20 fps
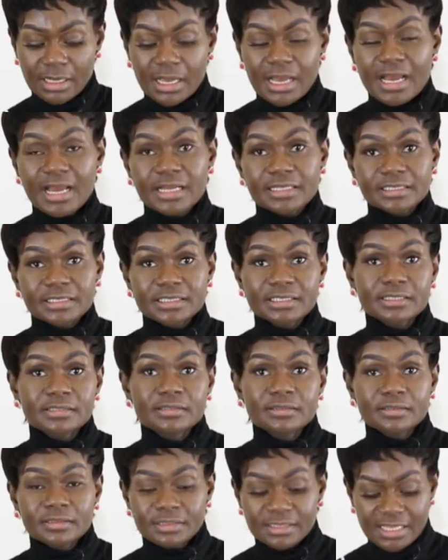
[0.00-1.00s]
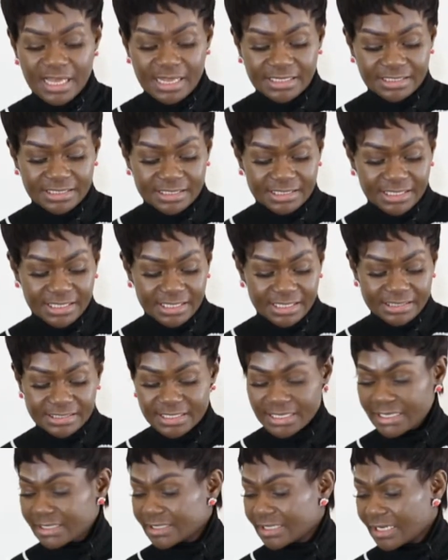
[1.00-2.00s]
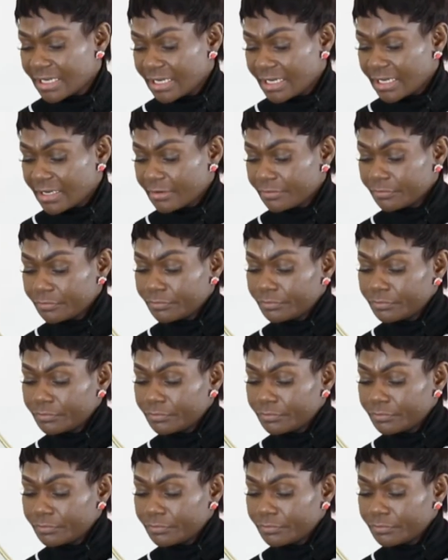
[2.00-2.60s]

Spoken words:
and that is it here.